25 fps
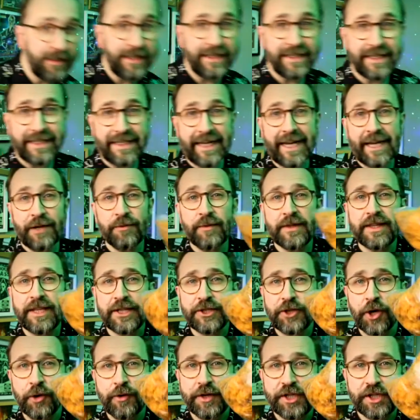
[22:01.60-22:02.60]
today with
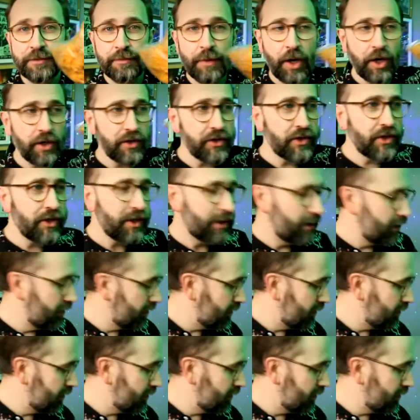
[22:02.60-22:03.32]
this orange moss,